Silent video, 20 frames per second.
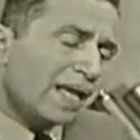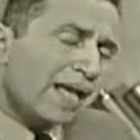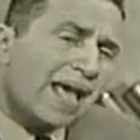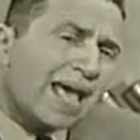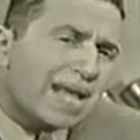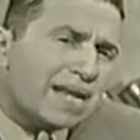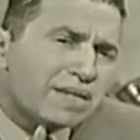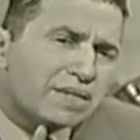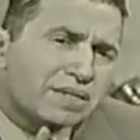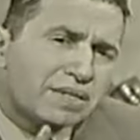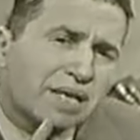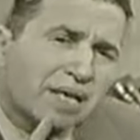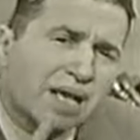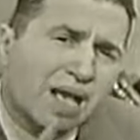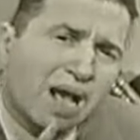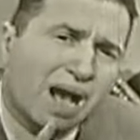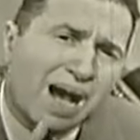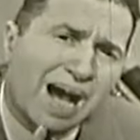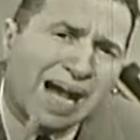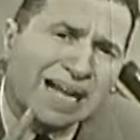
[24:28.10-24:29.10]
Hence,
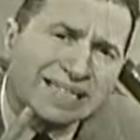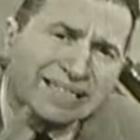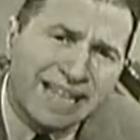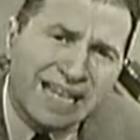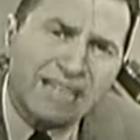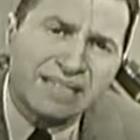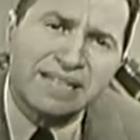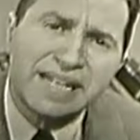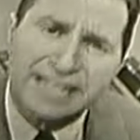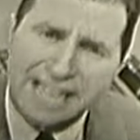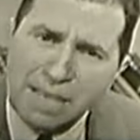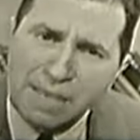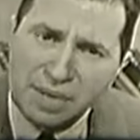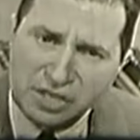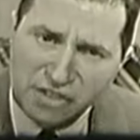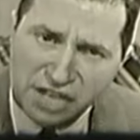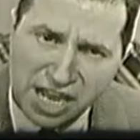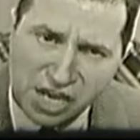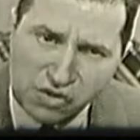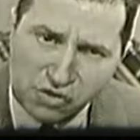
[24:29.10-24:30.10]
artistic
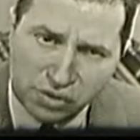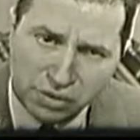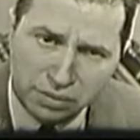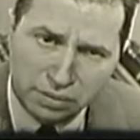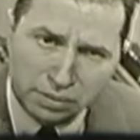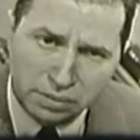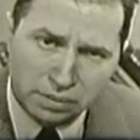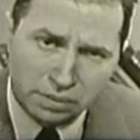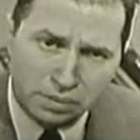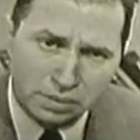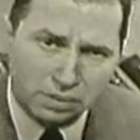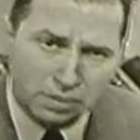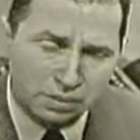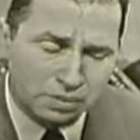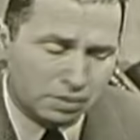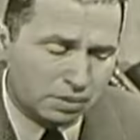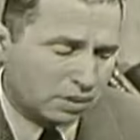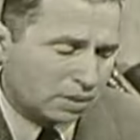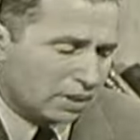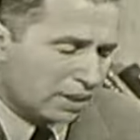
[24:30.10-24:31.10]
imitation
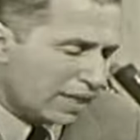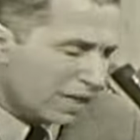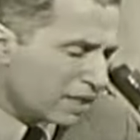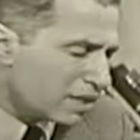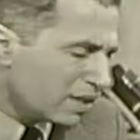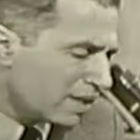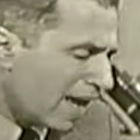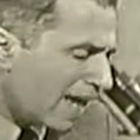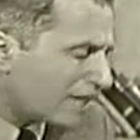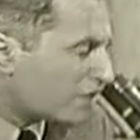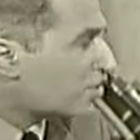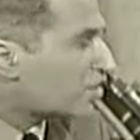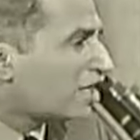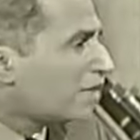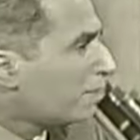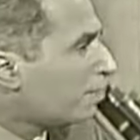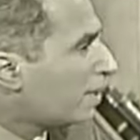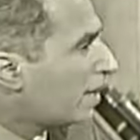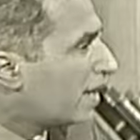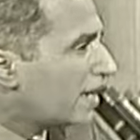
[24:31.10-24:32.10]
is not
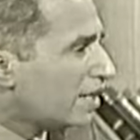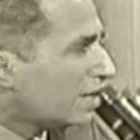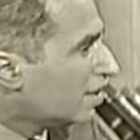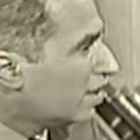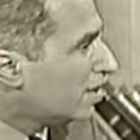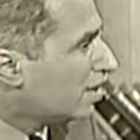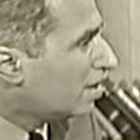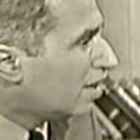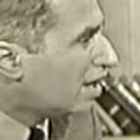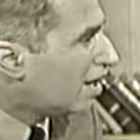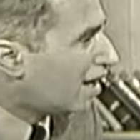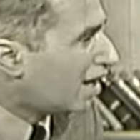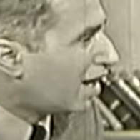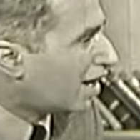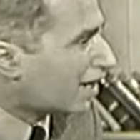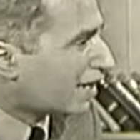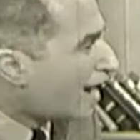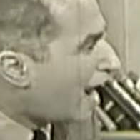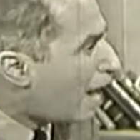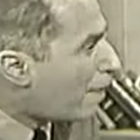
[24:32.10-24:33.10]
simply
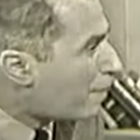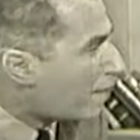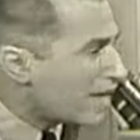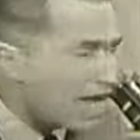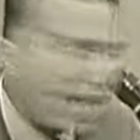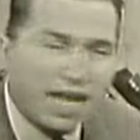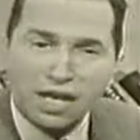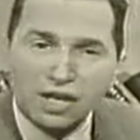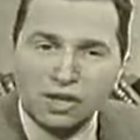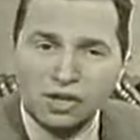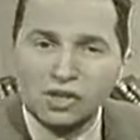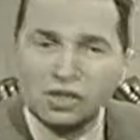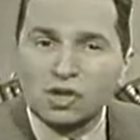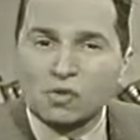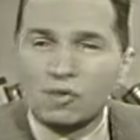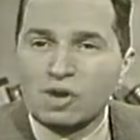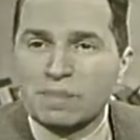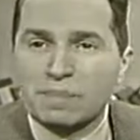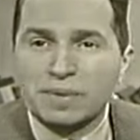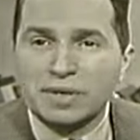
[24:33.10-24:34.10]
uh, copying,
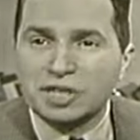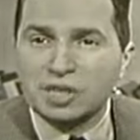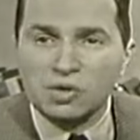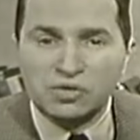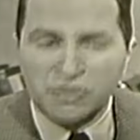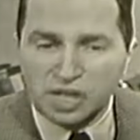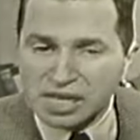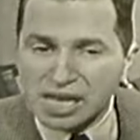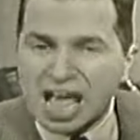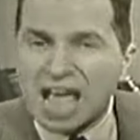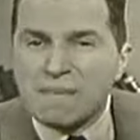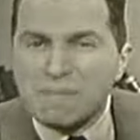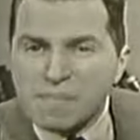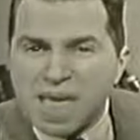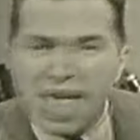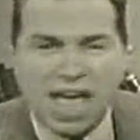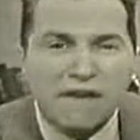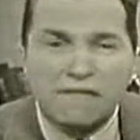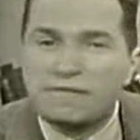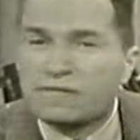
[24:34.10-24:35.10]
reproducing a
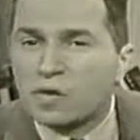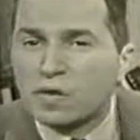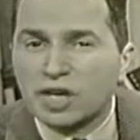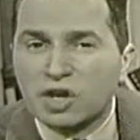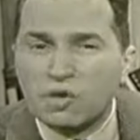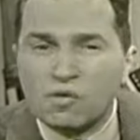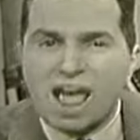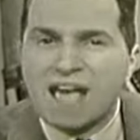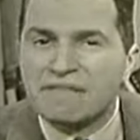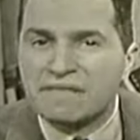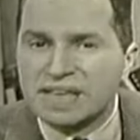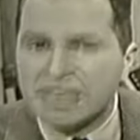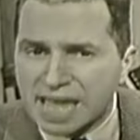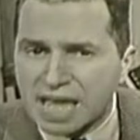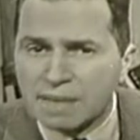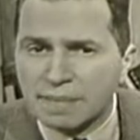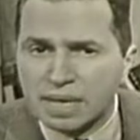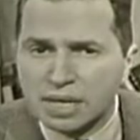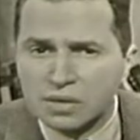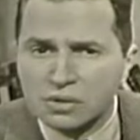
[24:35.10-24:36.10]
mere
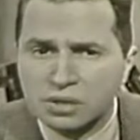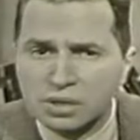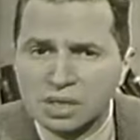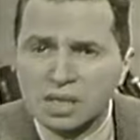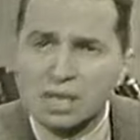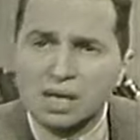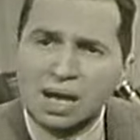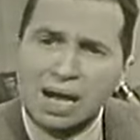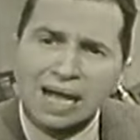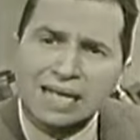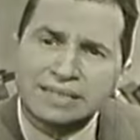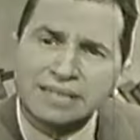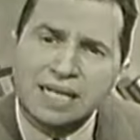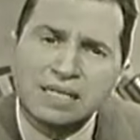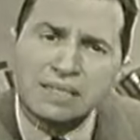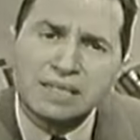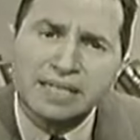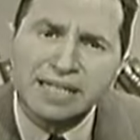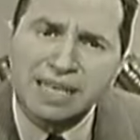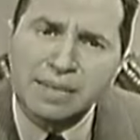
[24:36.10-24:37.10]
photographic image.
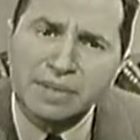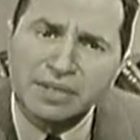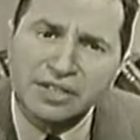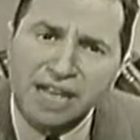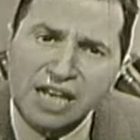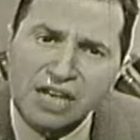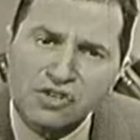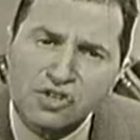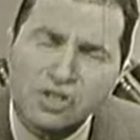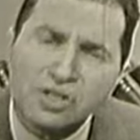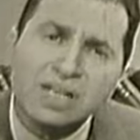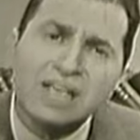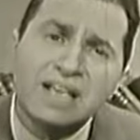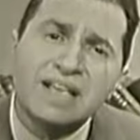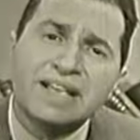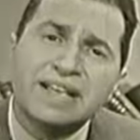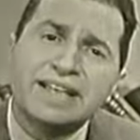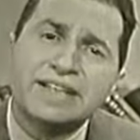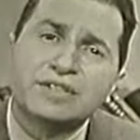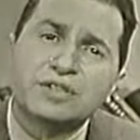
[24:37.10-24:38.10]
Artistic imitation
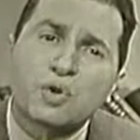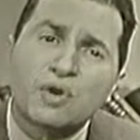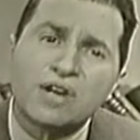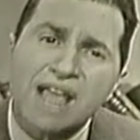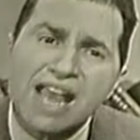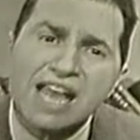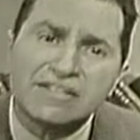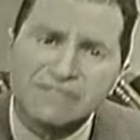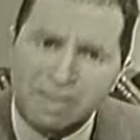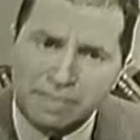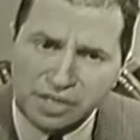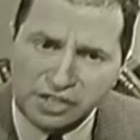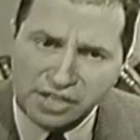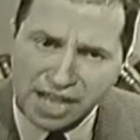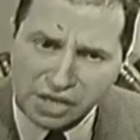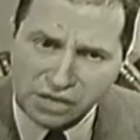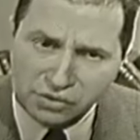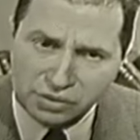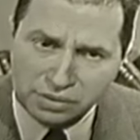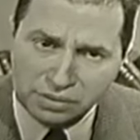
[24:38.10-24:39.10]
is creative
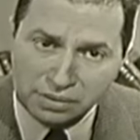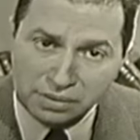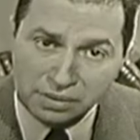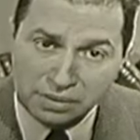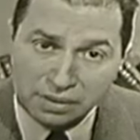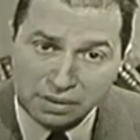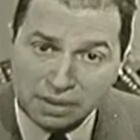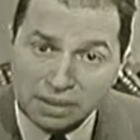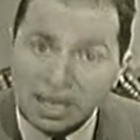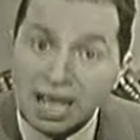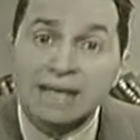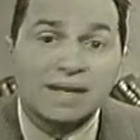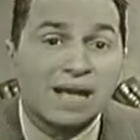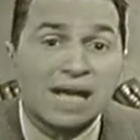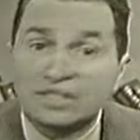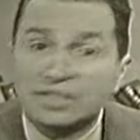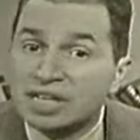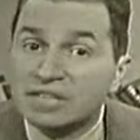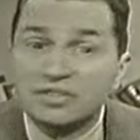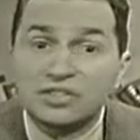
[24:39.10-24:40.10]
imitation. And
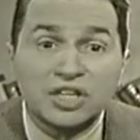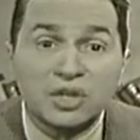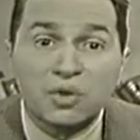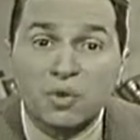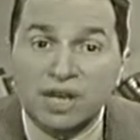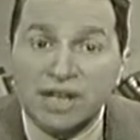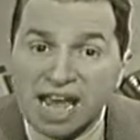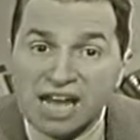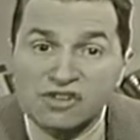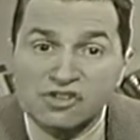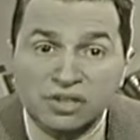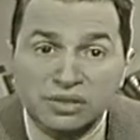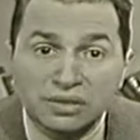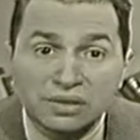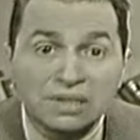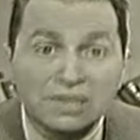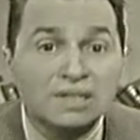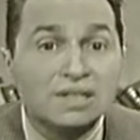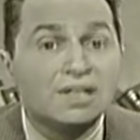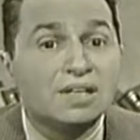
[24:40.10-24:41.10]
artistic creation
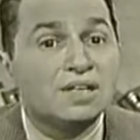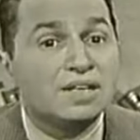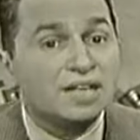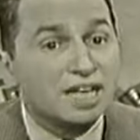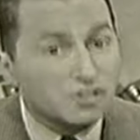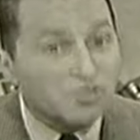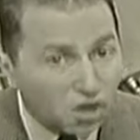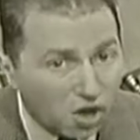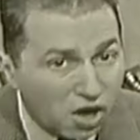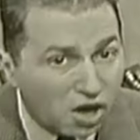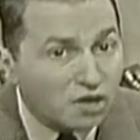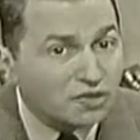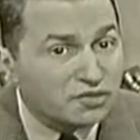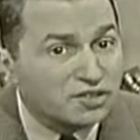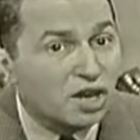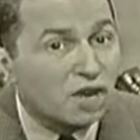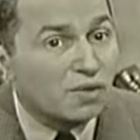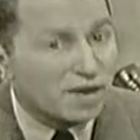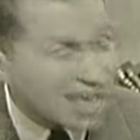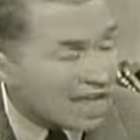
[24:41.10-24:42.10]
is
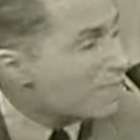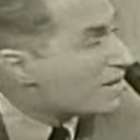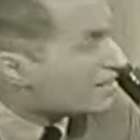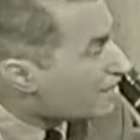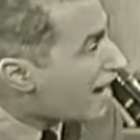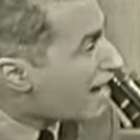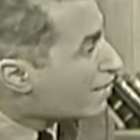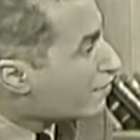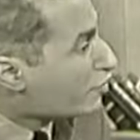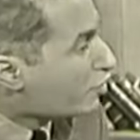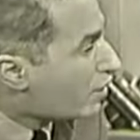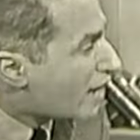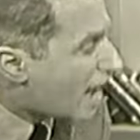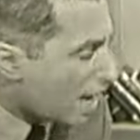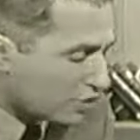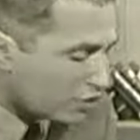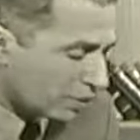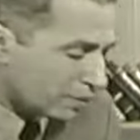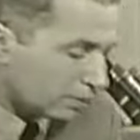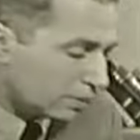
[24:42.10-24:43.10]
also imitative
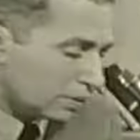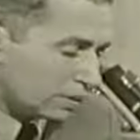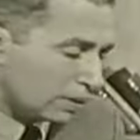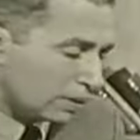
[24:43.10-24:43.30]
creation.